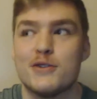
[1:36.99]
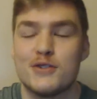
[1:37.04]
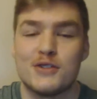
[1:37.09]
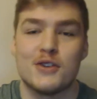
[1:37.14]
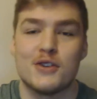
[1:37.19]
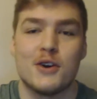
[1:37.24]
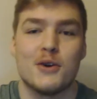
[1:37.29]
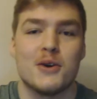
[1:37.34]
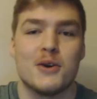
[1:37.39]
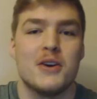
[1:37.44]

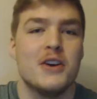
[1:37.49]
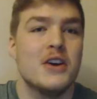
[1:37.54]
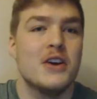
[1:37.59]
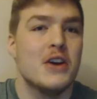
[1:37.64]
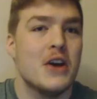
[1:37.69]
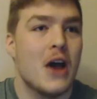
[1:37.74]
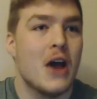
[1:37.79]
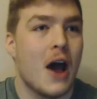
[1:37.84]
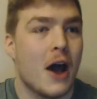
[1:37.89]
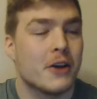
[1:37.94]
So
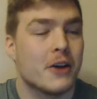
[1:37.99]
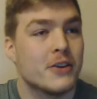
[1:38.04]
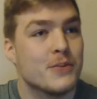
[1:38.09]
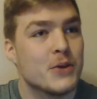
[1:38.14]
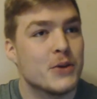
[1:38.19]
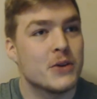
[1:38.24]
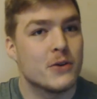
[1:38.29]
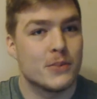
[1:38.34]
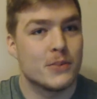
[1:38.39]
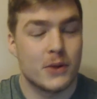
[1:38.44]
I'm going to
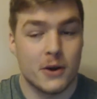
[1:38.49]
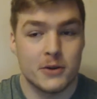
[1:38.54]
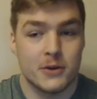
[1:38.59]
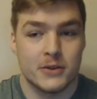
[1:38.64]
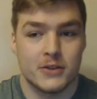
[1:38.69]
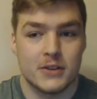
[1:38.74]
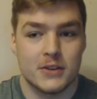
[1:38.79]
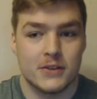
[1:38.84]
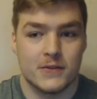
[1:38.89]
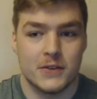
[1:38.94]
be
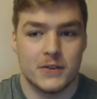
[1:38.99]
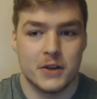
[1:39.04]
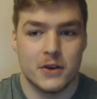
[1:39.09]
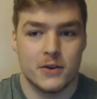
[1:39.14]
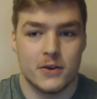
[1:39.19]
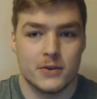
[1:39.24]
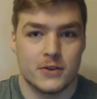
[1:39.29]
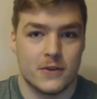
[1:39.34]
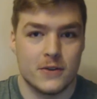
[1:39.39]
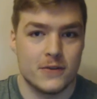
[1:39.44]
uploading these
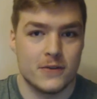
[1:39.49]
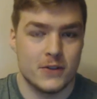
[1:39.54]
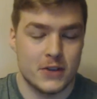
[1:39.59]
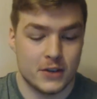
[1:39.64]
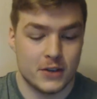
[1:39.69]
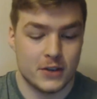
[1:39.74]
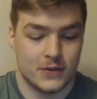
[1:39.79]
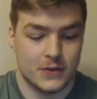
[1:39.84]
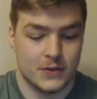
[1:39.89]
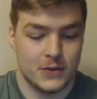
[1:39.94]
videos over the
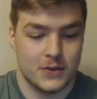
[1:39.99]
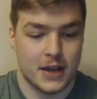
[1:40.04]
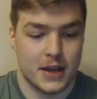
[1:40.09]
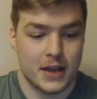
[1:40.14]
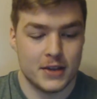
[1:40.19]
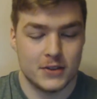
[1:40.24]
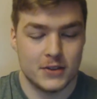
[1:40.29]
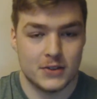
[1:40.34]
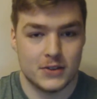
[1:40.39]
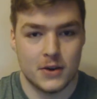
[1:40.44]
next few
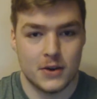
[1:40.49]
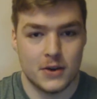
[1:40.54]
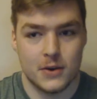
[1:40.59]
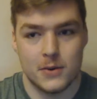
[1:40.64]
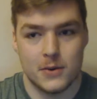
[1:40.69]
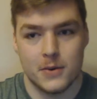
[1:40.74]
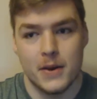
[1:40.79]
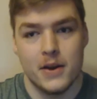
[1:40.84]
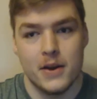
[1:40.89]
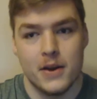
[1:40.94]
days.
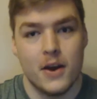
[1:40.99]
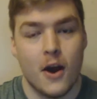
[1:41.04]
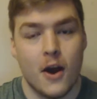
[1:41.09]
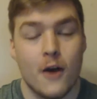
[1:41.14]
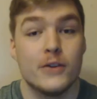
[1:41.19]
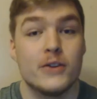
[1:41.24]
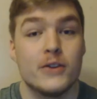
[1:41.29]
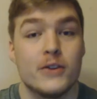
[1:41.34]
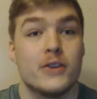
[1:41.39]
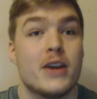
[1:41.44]
So
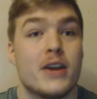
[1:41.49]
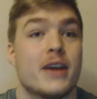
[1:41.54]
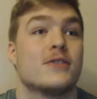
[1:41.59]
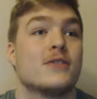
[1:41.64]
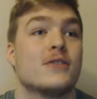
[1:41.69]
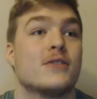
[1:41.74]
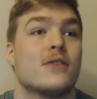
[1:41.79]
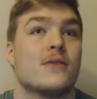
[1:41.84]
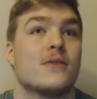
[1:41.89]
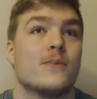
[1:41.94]
over the
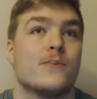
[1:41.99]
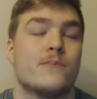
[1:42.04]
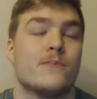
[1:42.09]
next,